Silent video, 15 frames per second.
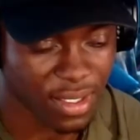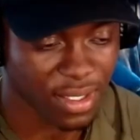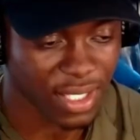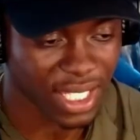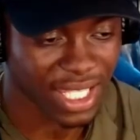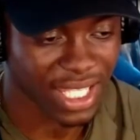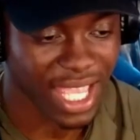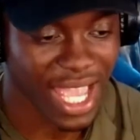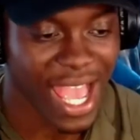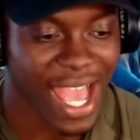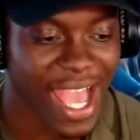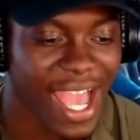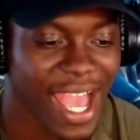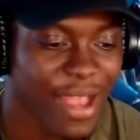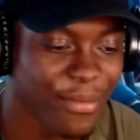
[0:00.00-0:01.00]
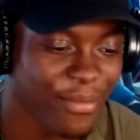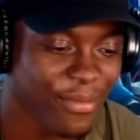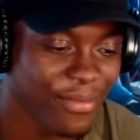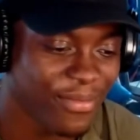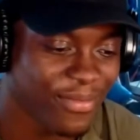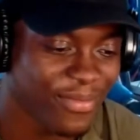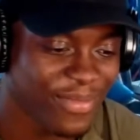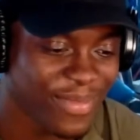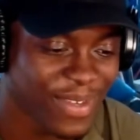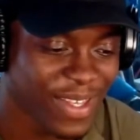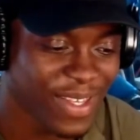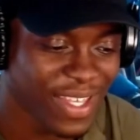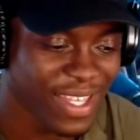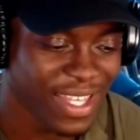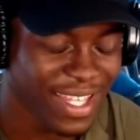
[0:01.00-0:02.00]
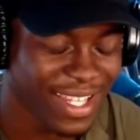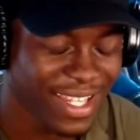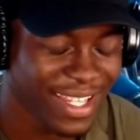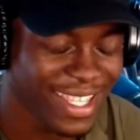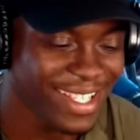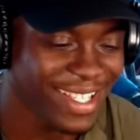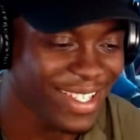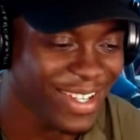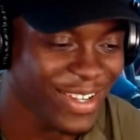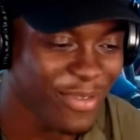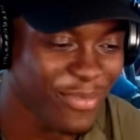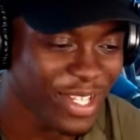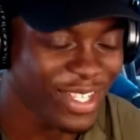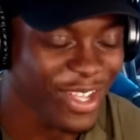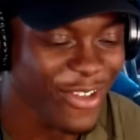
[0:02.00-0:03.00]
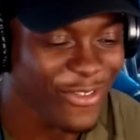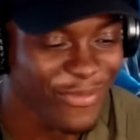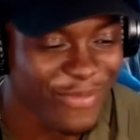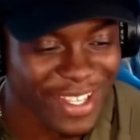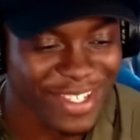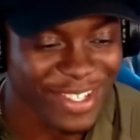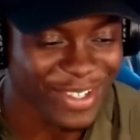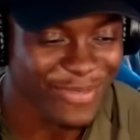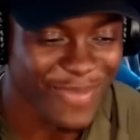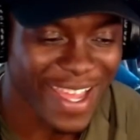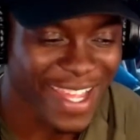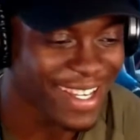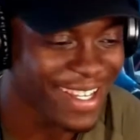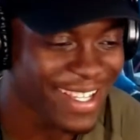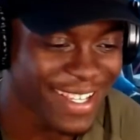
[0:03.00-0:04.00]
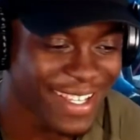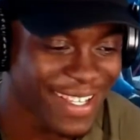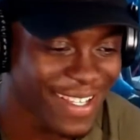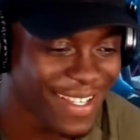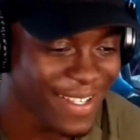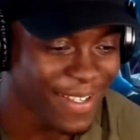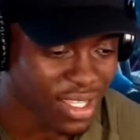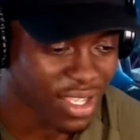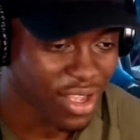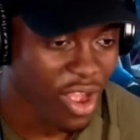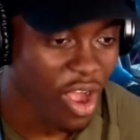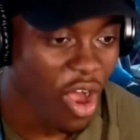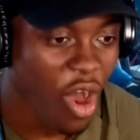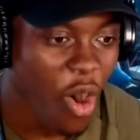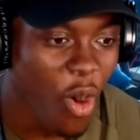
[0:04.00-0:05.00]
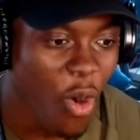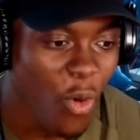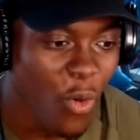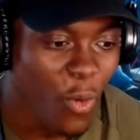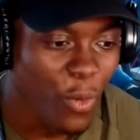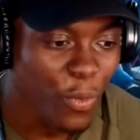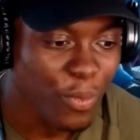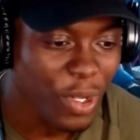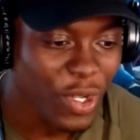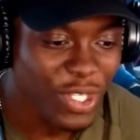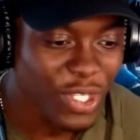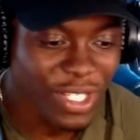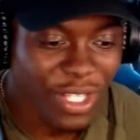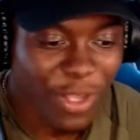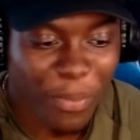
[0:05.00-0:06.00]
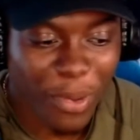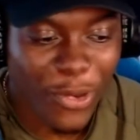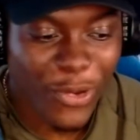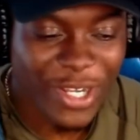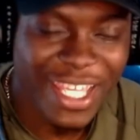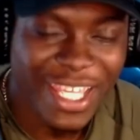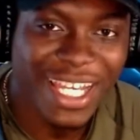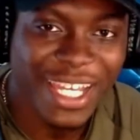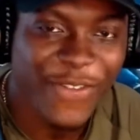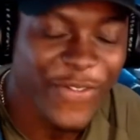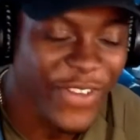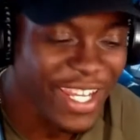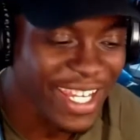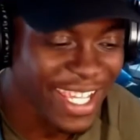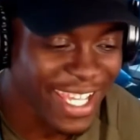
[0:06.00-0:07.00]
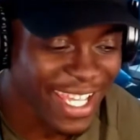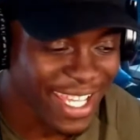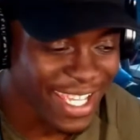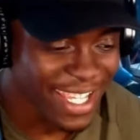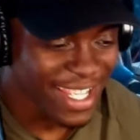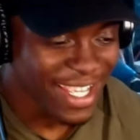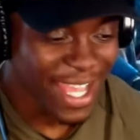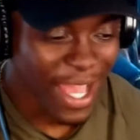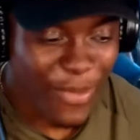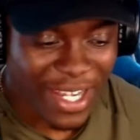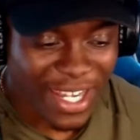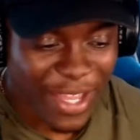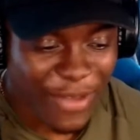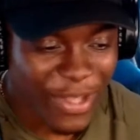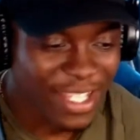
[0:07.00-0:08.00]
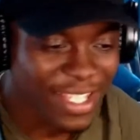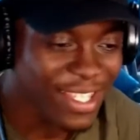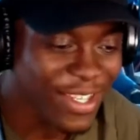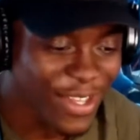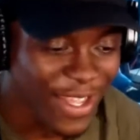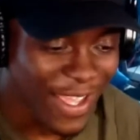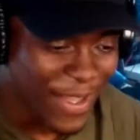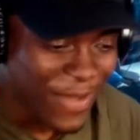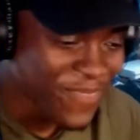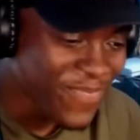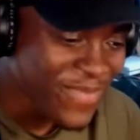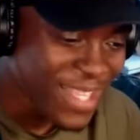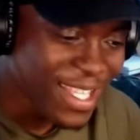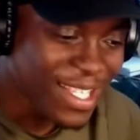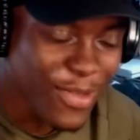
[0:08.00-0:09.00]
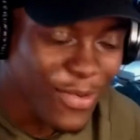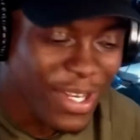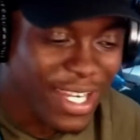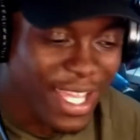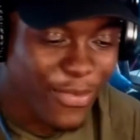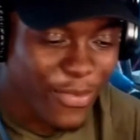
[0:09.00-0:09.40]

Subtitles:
Damn. This is going to be a tough message, man. Oh, because of the pony glyph, innit? And when they went to, so when they